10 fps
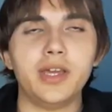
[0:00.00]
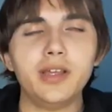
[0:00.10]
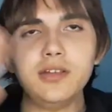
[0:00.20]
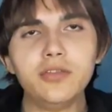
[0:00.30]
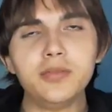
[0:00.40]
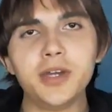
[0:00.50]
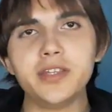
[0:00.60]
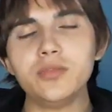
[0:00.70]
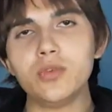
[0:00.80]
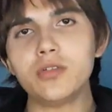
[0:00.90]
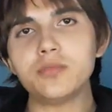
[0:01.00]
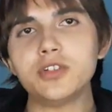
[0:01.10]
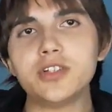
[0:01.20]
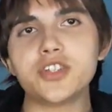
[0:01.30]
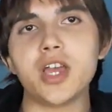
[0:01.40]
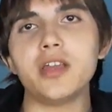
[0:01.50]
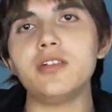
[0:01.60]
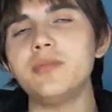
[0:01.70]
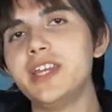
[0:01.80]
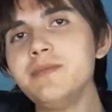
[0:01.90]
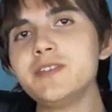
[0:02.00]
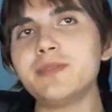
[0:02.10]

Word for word: Hello everybody and welcome to the channel. My name is